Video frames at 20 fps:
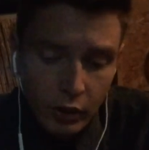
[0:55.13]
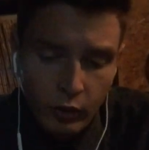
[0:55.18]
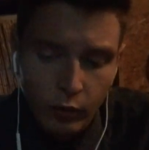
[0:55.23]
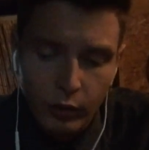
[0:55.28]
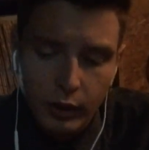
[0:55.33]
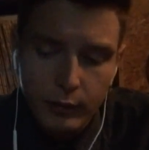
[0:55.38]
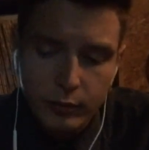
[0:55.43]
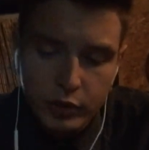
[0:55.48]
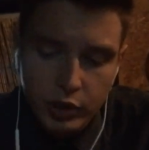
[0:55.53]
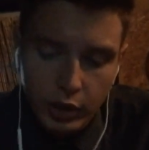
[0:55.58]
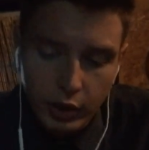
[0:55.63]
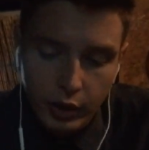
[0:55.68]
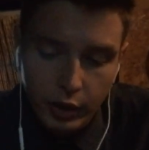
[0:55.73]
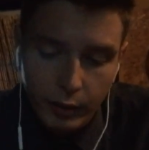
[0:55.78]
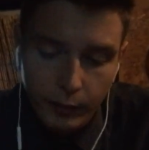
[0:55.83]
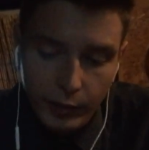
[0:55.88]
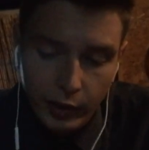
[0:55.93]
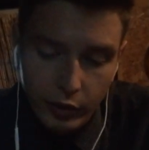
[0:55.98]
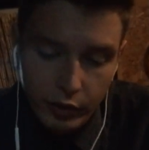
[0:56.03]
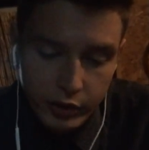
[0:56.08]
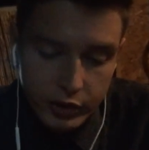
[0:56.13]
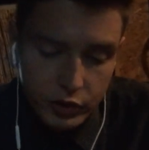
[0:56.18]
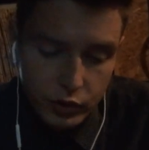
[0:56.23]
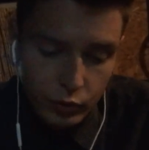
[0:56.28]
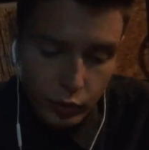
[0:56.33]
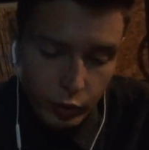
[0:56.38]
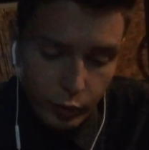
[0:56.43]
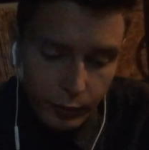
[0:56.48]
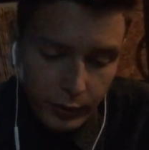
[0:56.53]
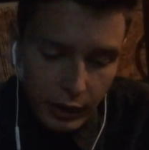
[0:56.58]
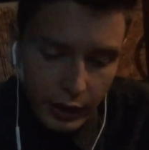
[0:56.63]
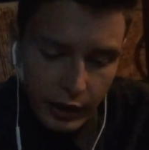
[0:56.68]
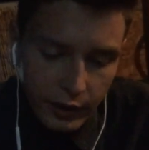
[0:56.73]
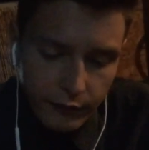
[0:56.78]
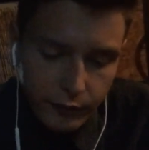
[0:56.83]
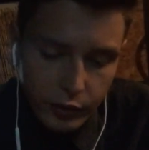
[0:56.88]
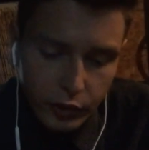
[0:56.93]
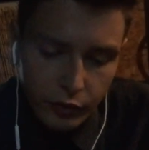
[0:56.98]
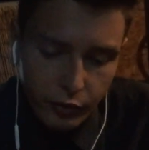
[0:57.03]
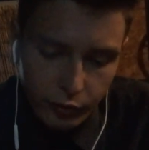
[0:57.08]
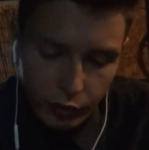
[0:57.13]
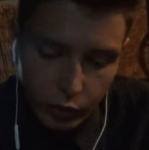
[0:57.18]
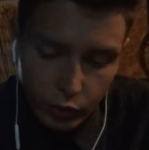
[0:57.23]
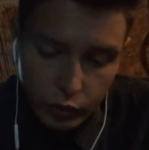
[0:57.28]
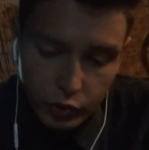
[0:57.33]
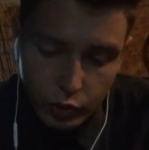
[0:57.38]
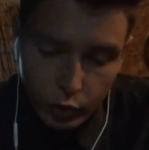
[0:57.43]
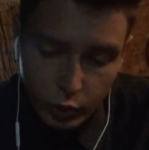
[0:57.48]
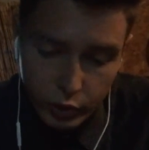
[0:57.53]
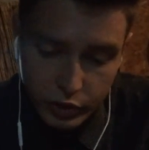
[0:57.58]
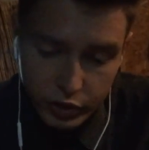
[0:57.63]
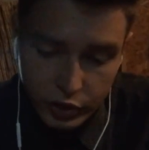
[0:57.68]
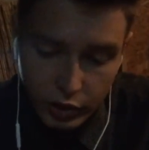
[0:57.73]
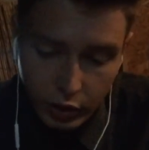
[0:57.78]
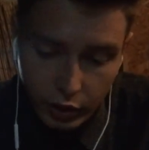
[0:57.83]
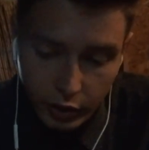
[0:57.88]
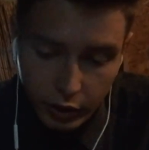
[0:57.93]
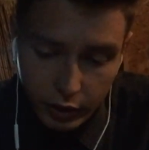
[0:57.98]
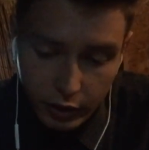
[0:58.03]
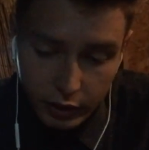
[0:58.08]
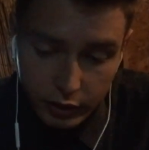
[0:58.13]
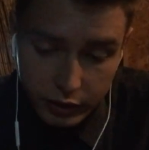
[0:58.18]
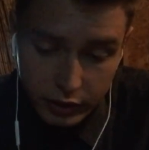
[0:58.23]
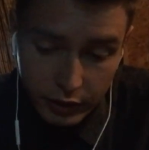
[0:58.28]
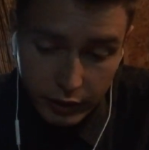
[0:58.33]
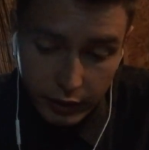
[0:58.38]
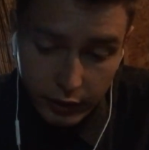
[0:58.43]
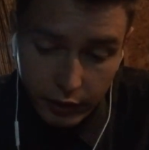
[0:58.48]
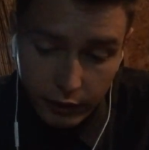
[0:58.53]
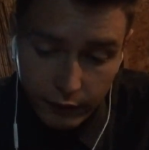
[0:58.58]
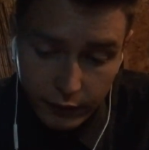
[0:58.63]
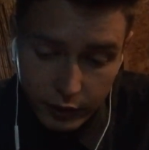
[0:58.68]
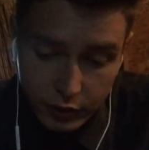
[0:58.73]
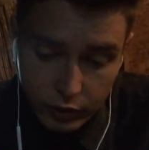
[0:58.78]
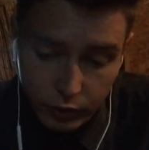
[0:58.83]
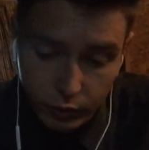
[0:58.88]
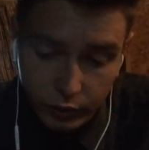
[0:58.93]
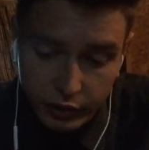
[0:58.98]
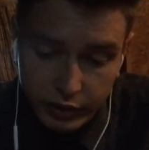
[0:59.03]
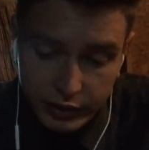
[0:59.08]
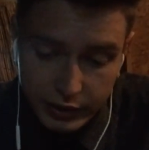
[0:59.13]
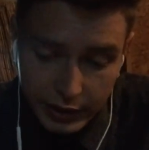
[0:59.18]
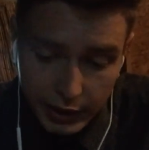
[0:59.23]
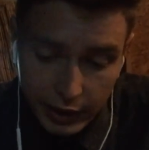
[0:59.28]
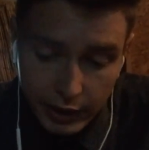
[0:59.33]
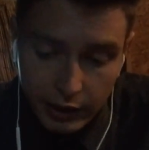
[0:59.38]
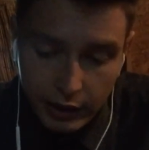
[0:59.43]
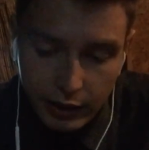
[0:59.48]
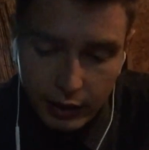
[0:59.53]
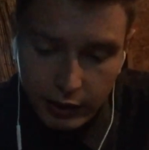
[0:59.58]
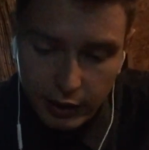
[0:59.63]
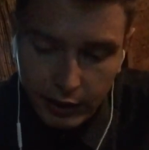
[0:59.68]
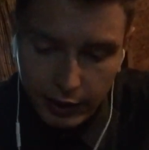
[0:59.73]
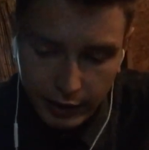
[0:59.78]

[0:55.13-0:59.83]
What I'm talking about is rude behavior thrown towards targeted individuals day in and